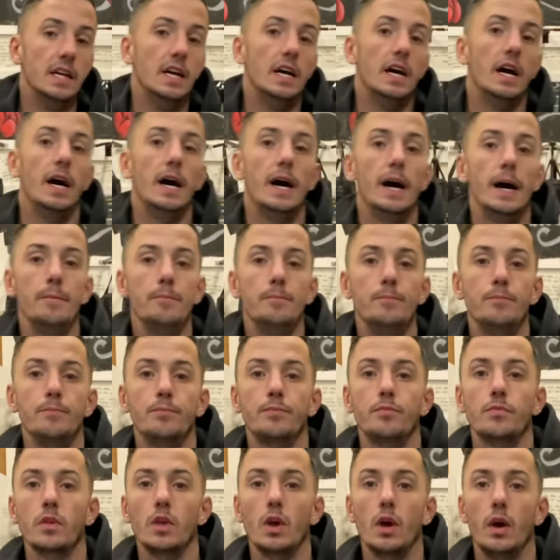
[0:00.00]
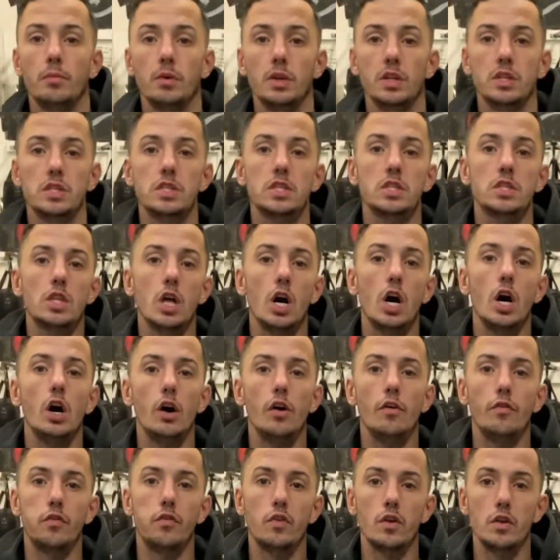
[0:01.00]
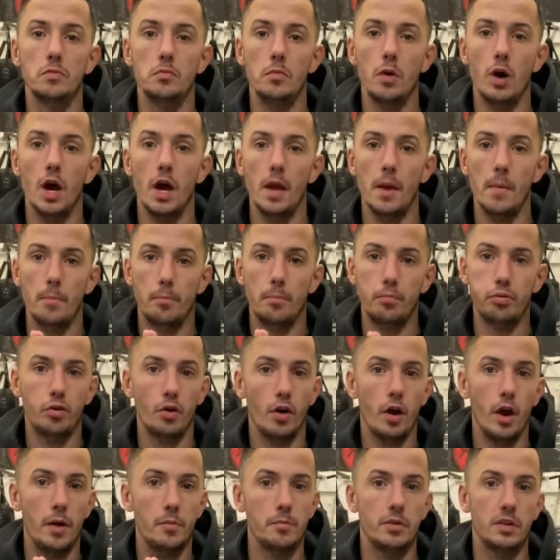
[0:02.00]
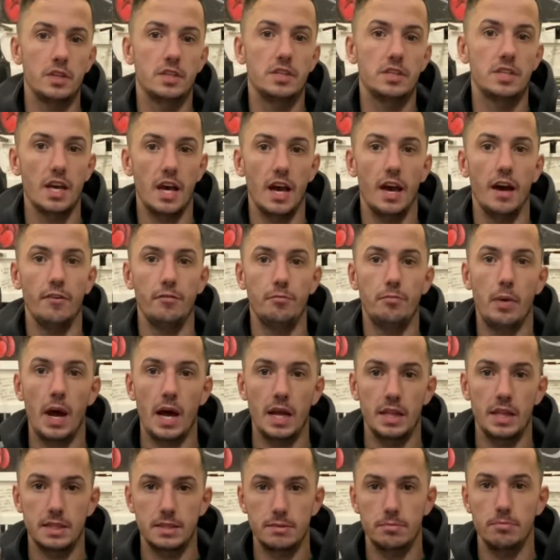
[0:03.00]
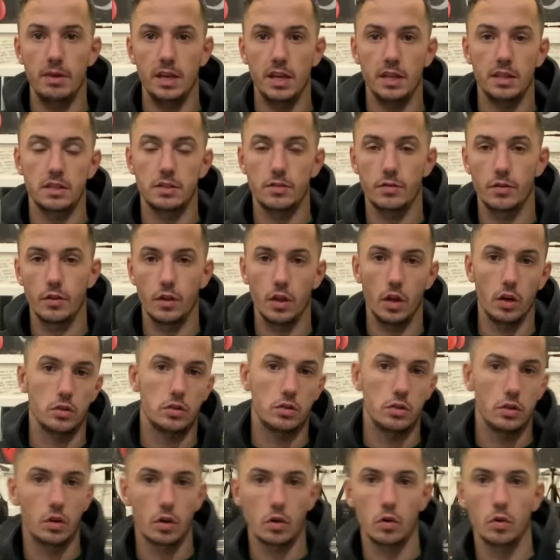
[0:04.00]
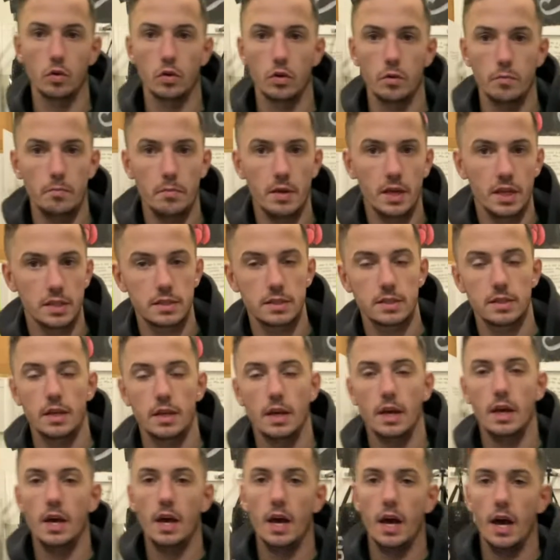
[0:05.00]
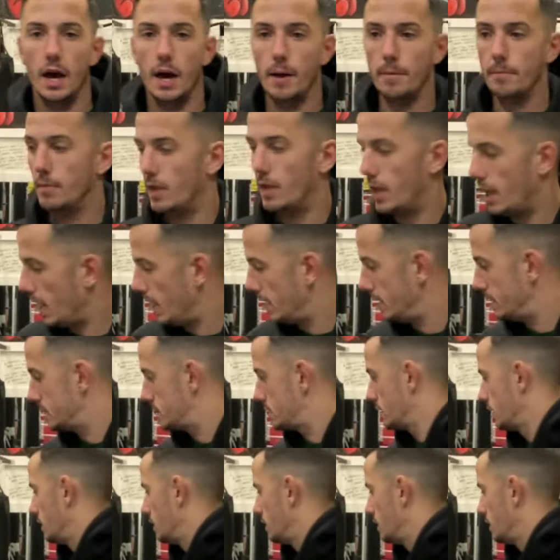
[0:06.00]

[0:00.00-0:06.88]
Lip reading: I'm going to start off with my primary set of pads, mitts, for those of you that call them mitts. And